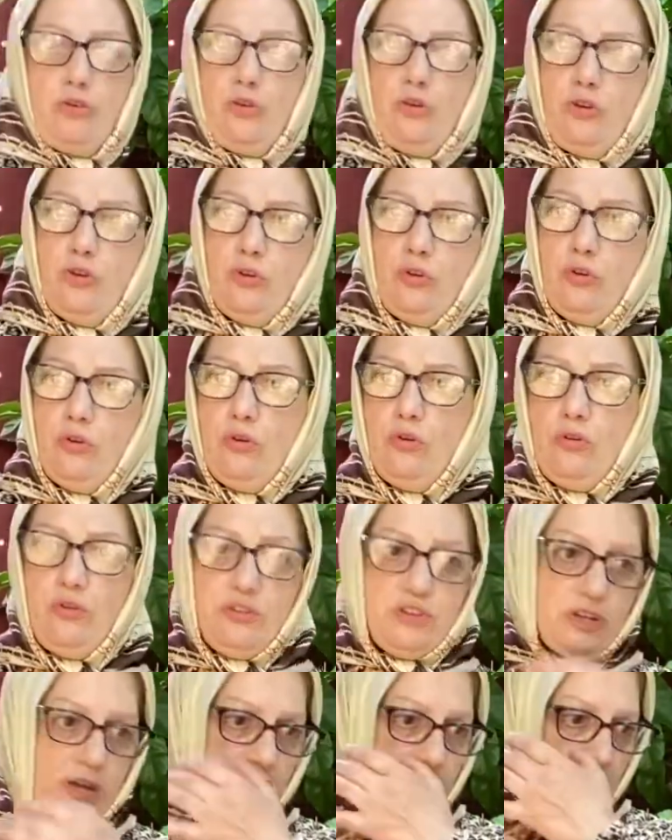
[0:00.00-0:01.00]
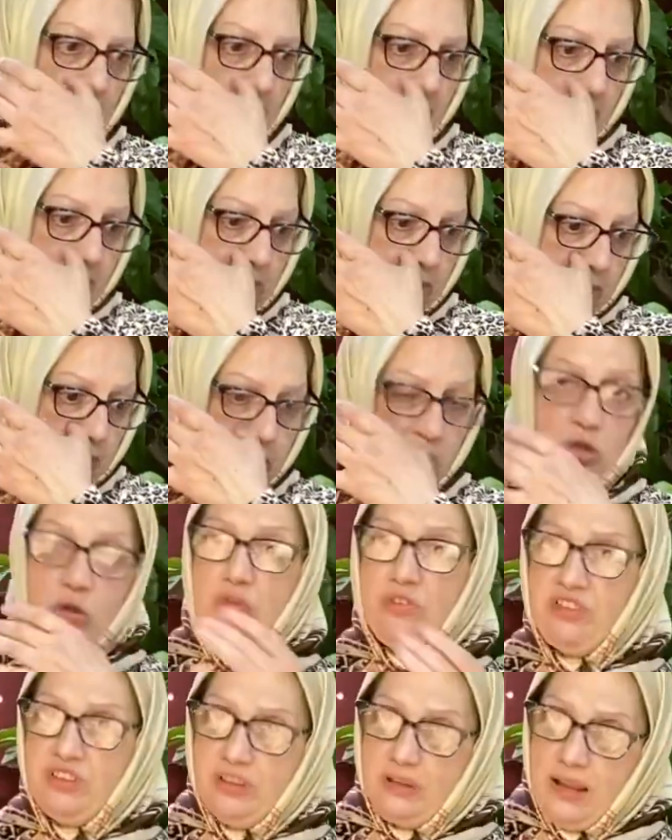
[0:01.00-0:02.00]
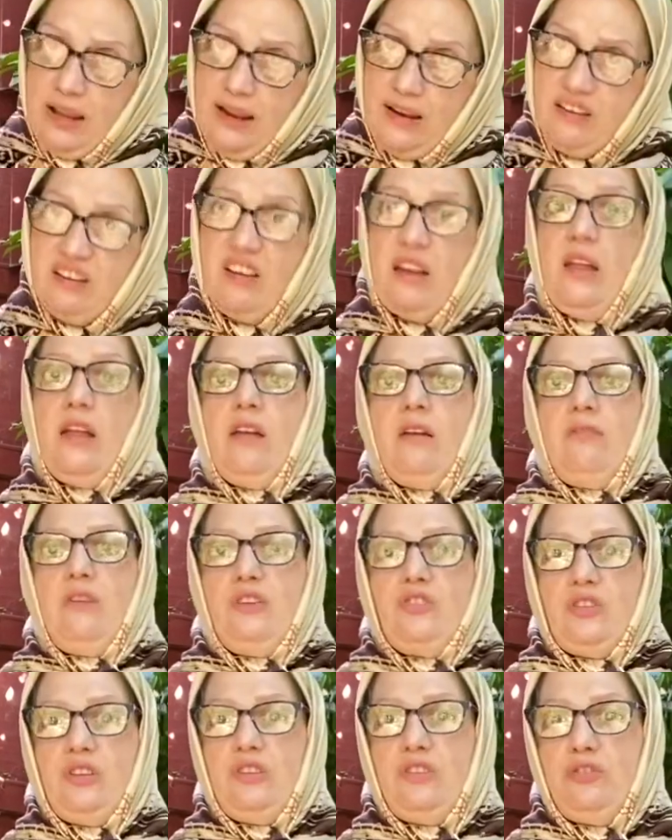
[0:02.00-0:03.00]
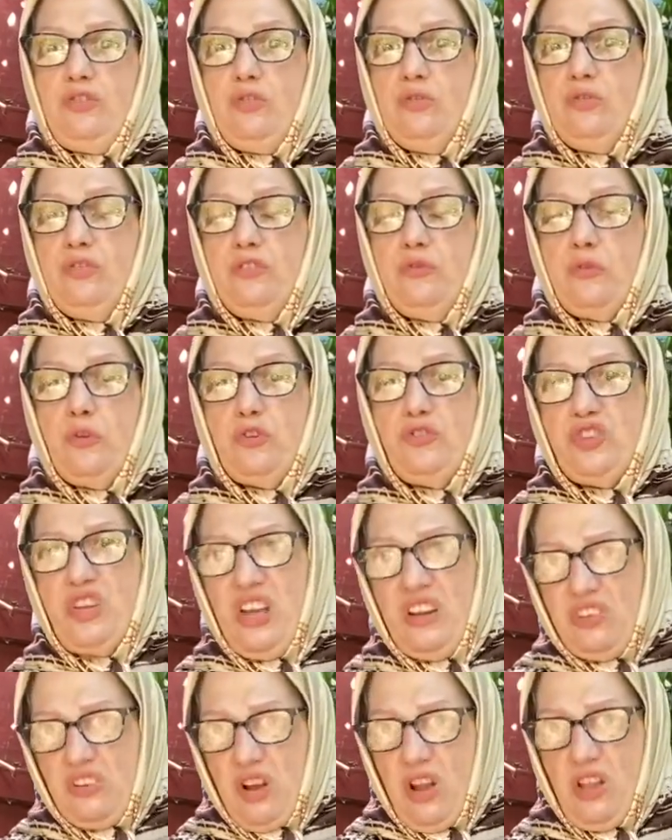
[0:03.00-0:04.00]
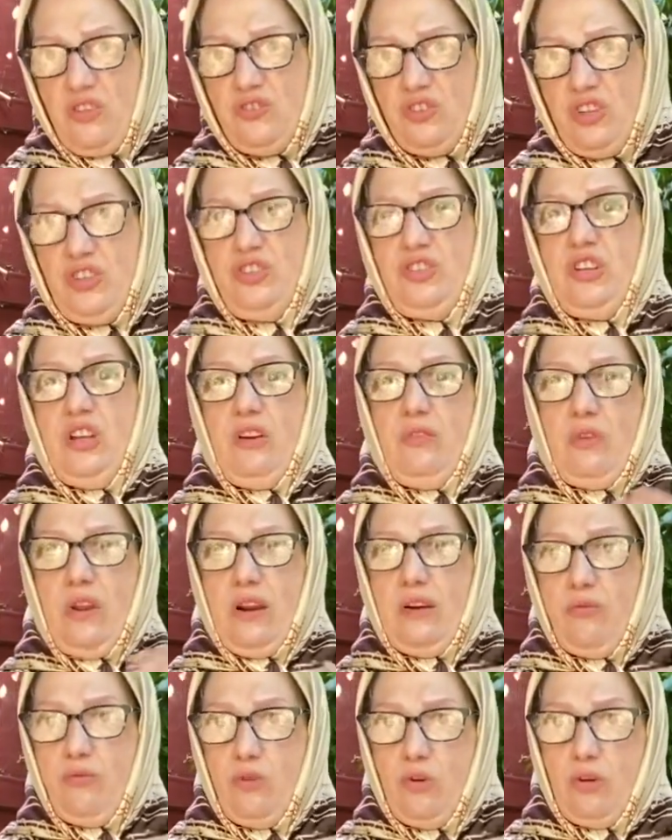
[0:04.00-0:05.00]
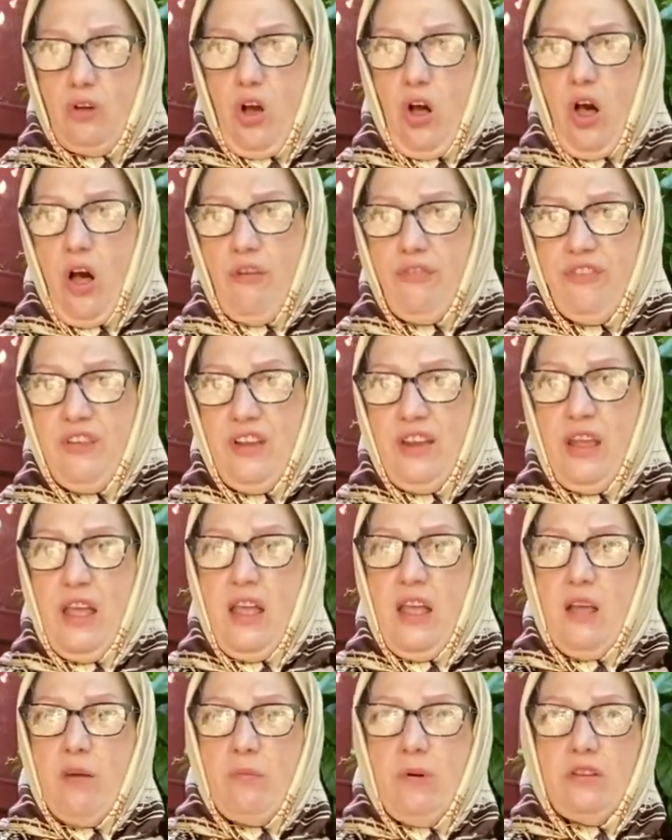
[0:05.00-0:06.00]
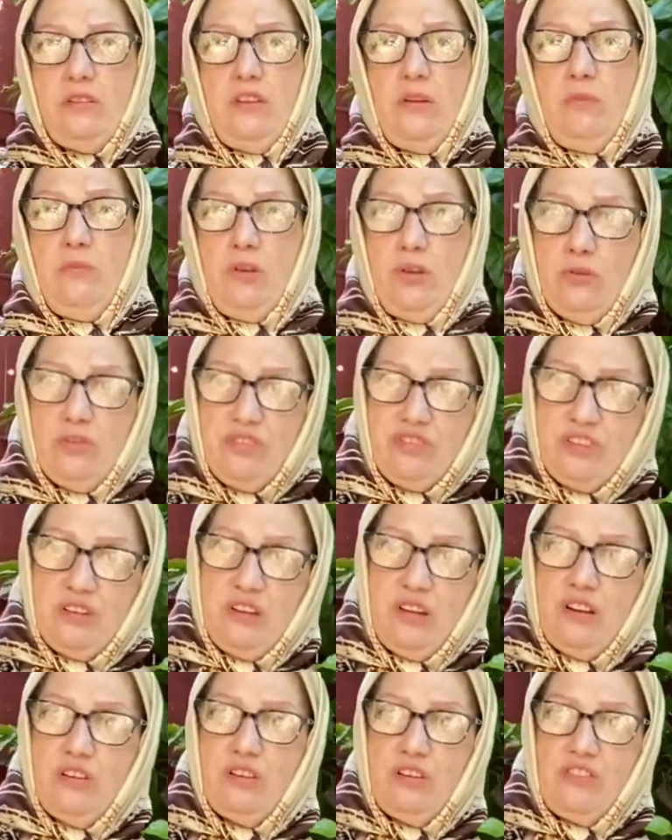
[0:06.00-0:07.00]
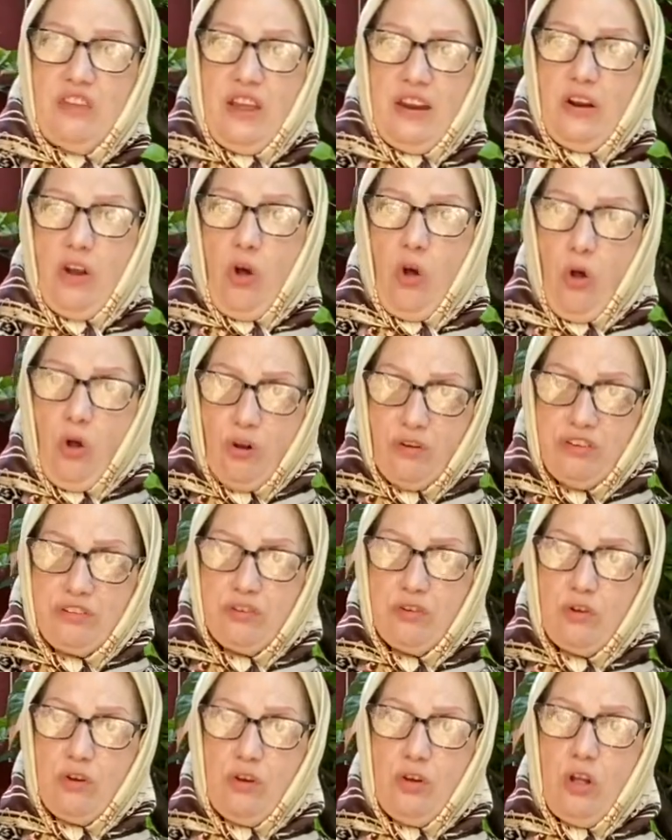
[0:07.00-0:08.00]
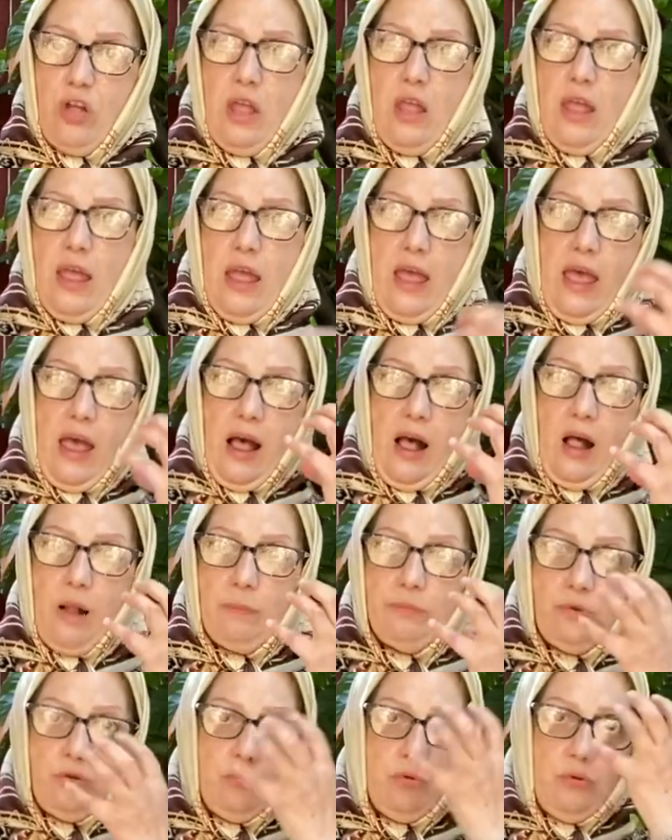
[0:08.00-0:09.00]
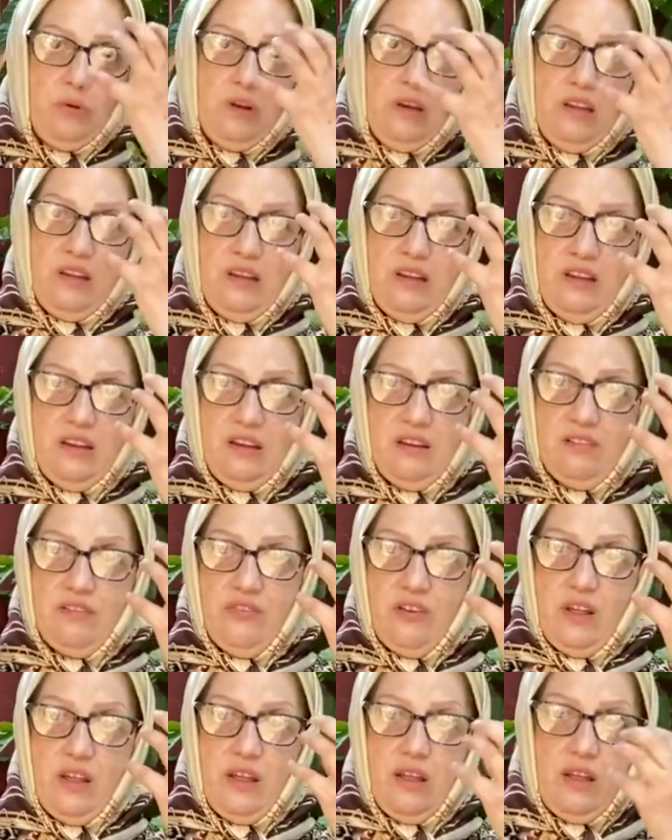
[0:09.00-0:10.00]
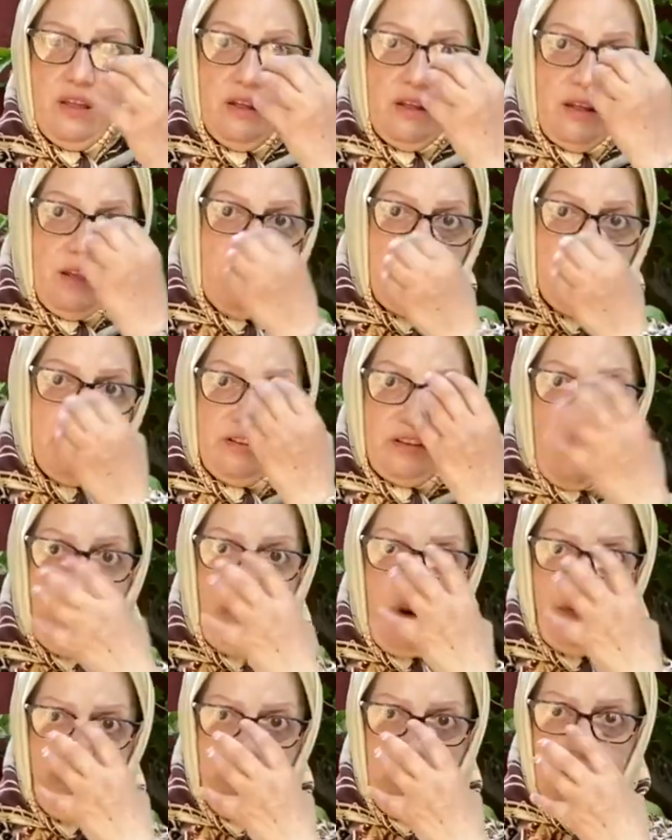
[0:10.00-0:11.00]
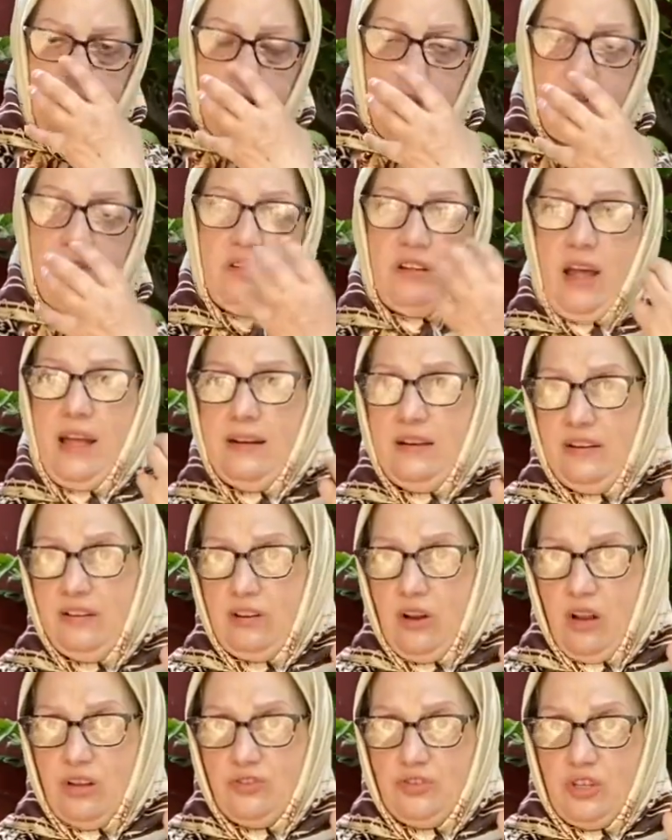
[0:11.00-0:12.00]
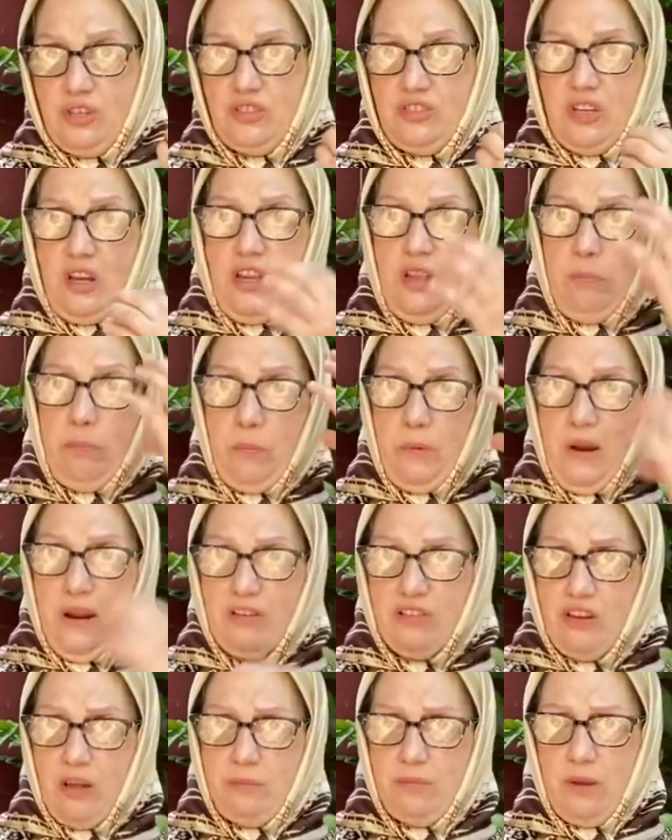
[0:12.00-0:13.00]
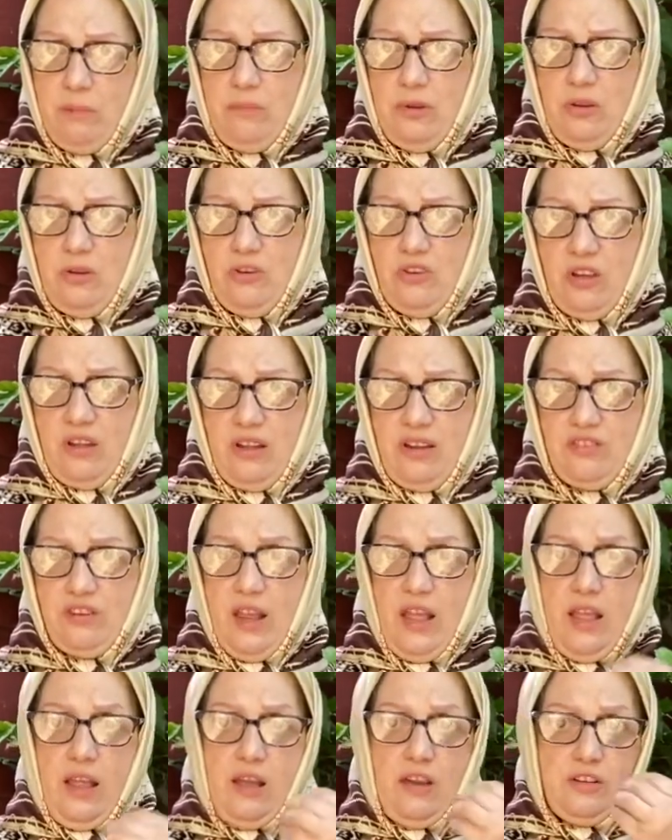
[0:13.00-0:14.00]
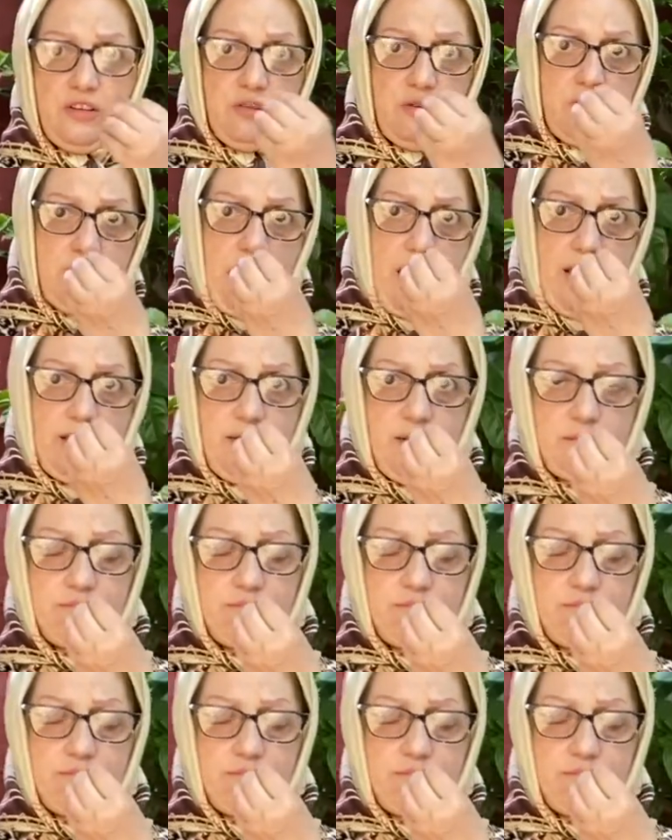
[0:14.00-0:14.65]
use Mucinex, which is used for chest congestion and for coughing. But the Mucinex can also help to relieve some of the sinus congestion. It breaks up the mucus so that